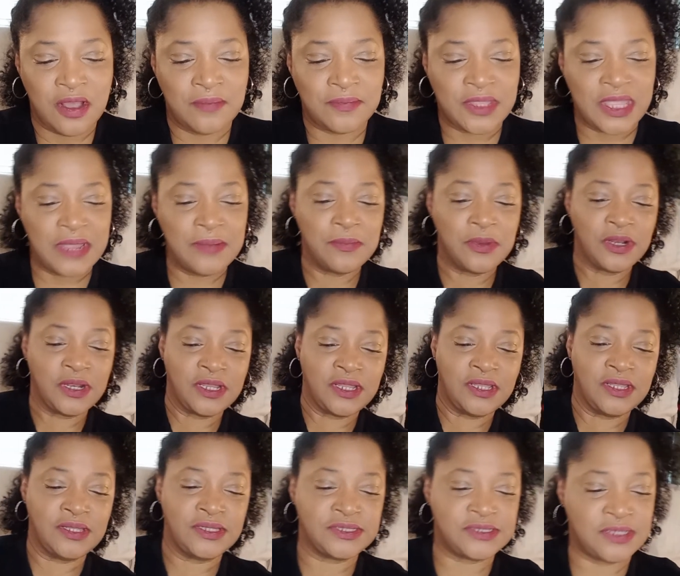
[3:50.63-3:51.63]

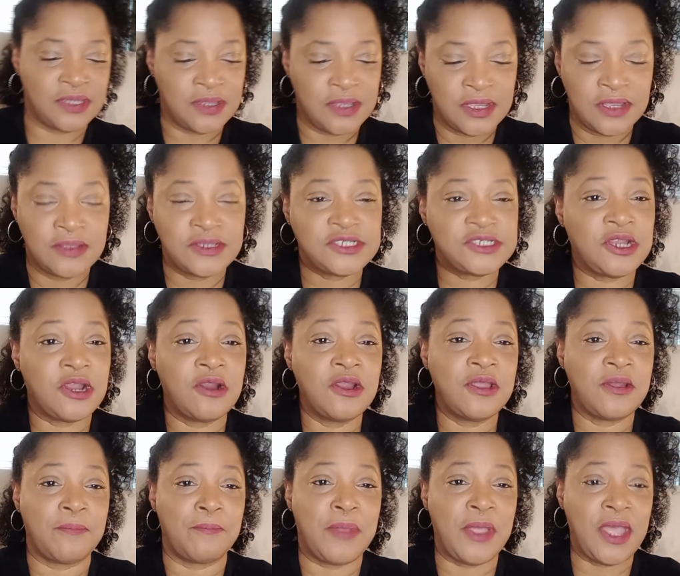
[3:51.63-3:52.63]
Kimberly's
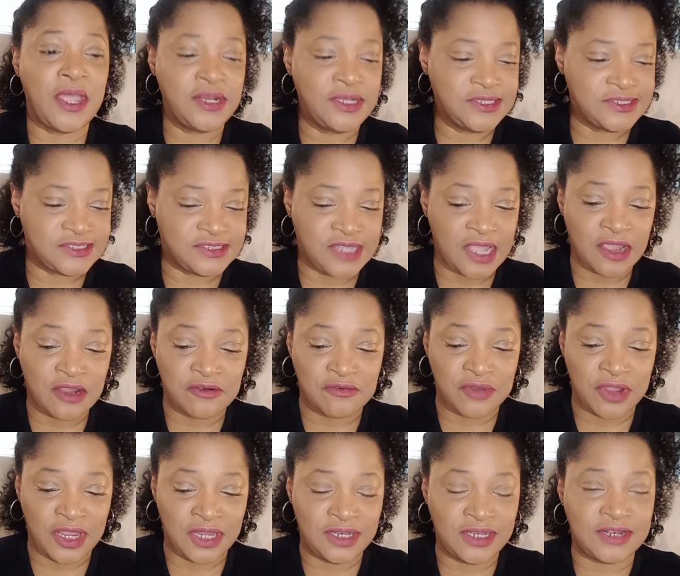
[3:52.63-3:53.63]
chair bed is
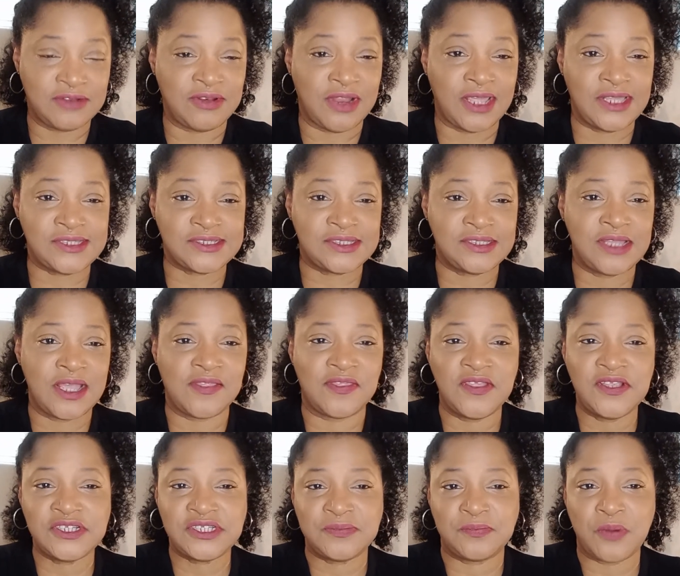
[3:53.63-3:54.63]
decorated nicely. I
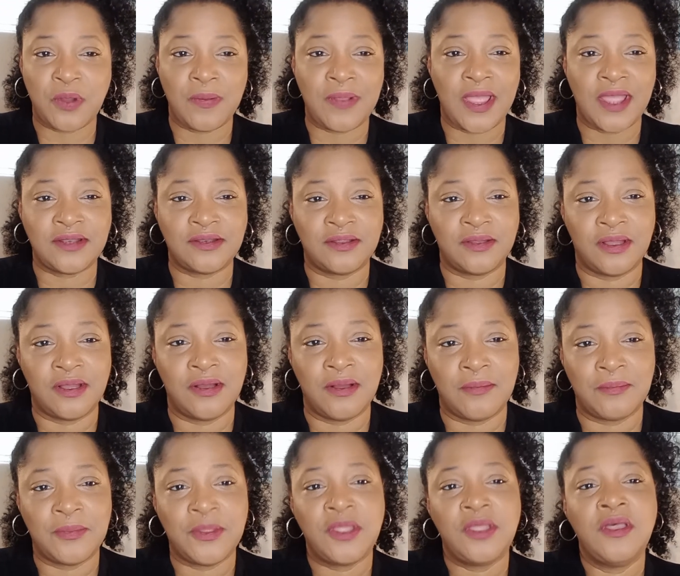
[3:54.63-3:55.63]
think she probably had
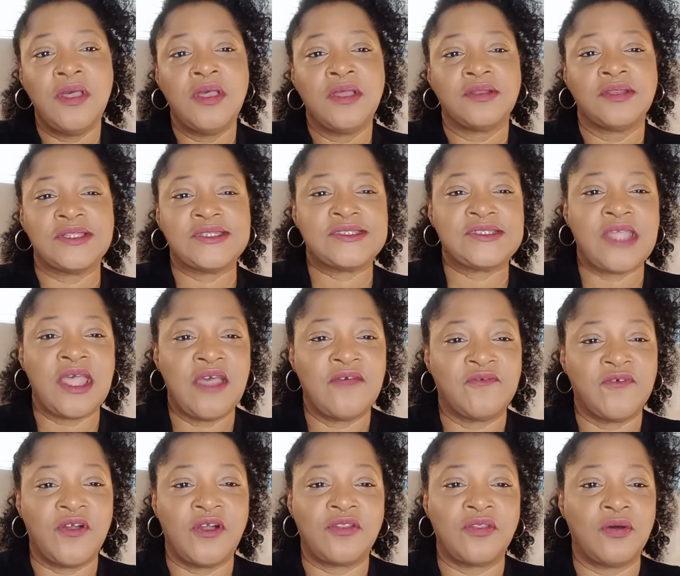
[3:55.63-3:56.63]
the staff
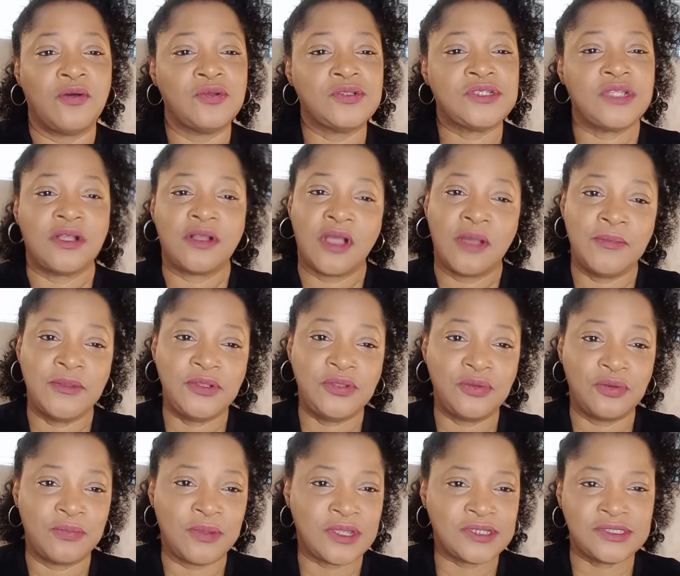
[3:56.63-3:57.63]
of the hotel come and
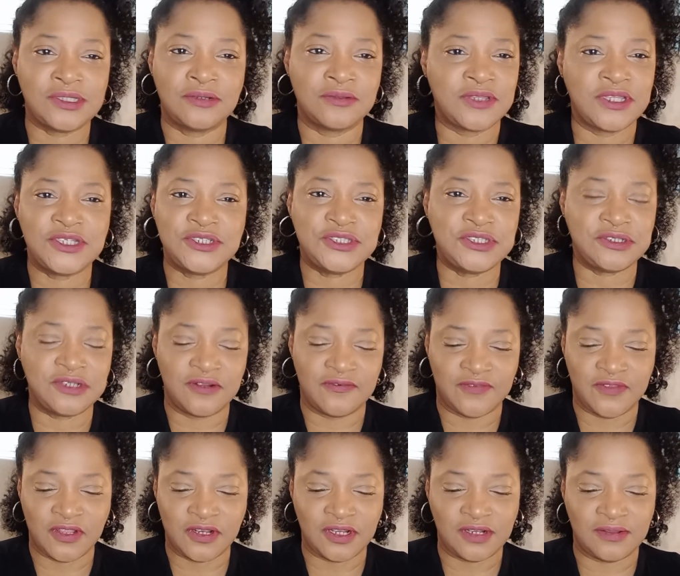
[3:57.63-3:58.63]
do it because I don't think she could have
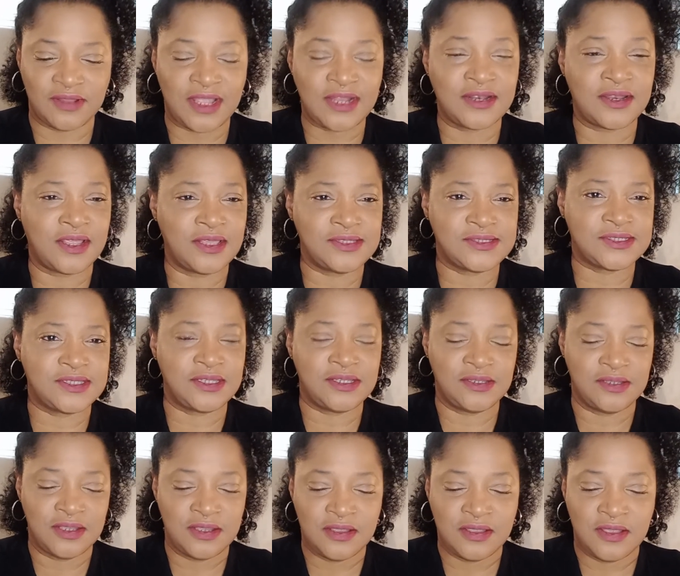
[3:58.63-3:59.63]
done it that nicely.